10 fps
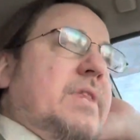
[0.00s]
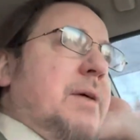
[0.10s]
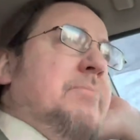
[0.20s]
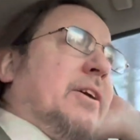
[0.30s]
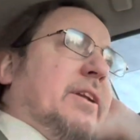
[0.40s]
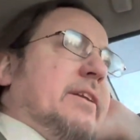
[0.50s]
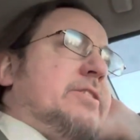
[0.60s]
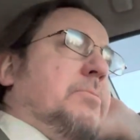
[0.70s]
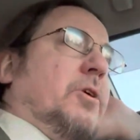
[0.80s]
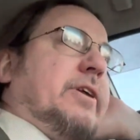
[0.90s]
I'm not going to
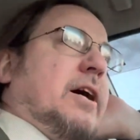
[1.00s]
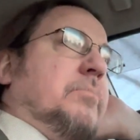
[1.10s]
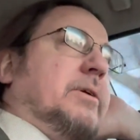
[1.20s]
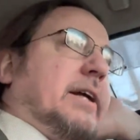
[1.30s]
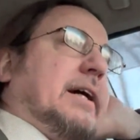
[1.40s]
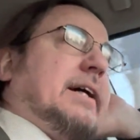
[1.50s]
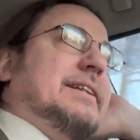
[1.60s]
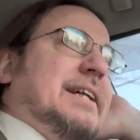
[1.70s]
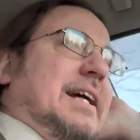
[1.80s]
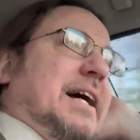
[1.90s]
list them all now, but uh,
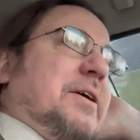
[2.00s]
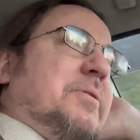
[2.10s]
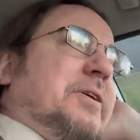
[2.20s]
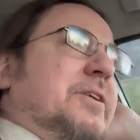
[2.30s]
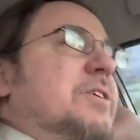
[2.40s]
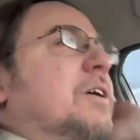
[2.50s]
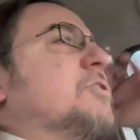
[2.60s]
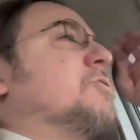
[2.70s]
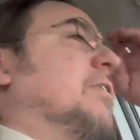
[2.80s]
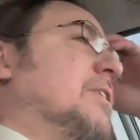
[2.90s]

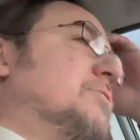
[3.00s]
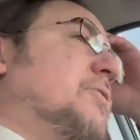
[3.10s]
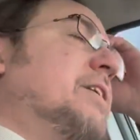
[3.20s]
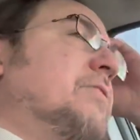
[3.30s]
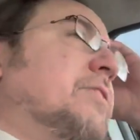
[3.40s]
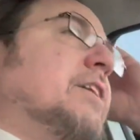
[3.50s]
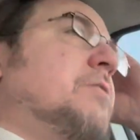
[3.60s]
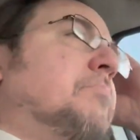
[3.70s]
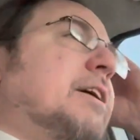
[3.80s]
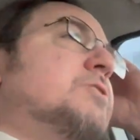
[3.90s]
try, trying to think of
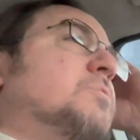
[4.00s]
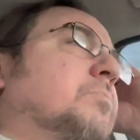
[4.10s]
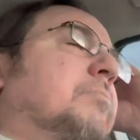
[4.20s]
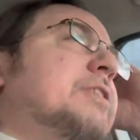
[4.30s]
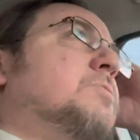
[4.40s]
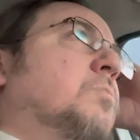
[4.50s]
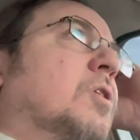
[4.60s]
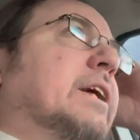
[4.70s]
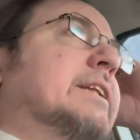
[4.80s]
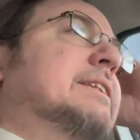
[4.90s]
the best best
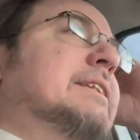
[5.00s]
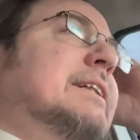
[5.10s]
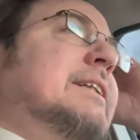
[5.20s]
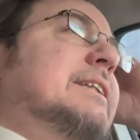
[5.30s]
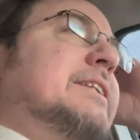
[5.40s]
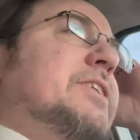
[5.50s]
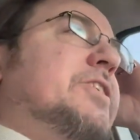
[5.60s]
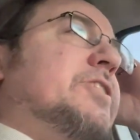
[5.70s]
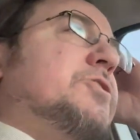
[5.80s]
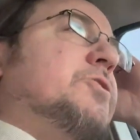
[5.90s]

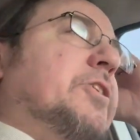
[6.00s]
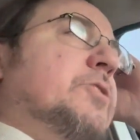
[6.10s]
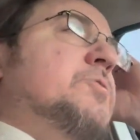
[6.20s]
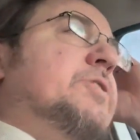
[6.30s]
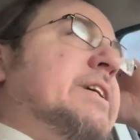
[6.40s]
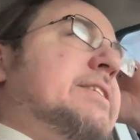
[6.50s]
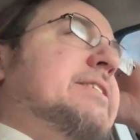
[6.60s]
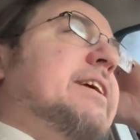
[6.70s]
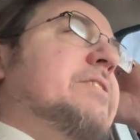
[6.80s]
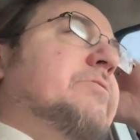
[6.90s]
one to start using
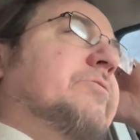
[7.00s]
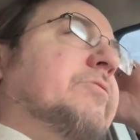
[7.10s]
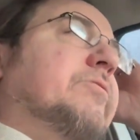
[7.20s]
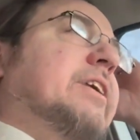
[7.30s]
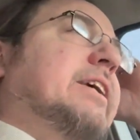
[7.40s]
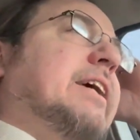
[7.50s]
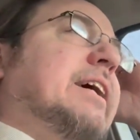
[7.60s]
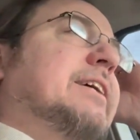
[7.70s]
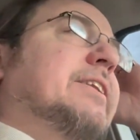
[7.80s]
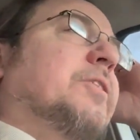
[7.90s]
instead of the
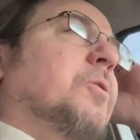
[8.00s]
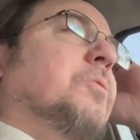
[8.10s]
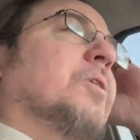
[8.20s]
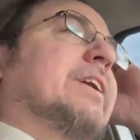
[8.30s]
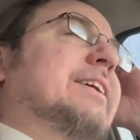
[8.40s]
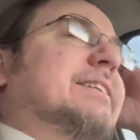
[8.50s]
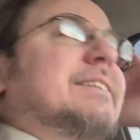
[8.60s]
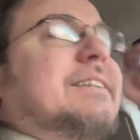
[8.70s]
uh, the old one.